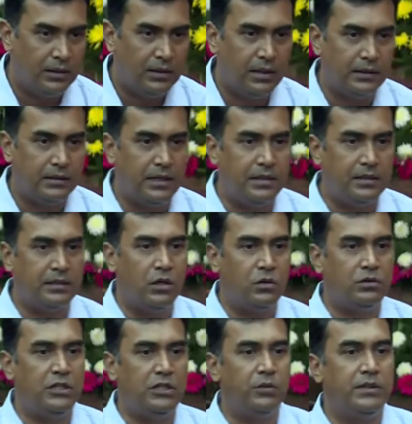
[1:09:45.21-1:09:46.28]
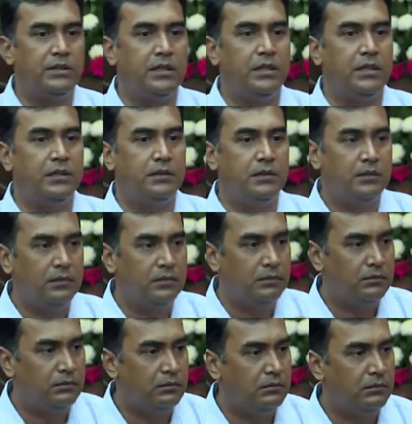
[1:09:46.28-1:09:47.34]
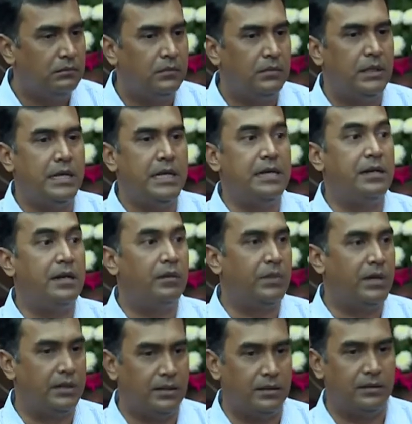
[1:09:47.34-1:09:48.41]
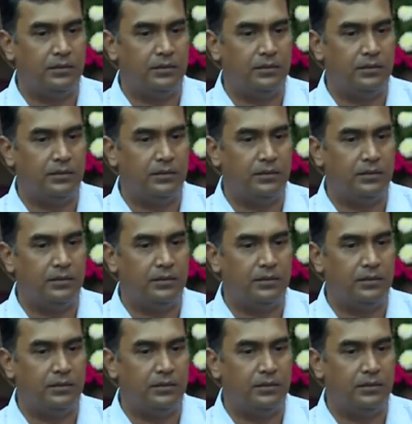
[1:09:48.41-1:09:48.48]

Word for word: and that is how sequencing is interpreted.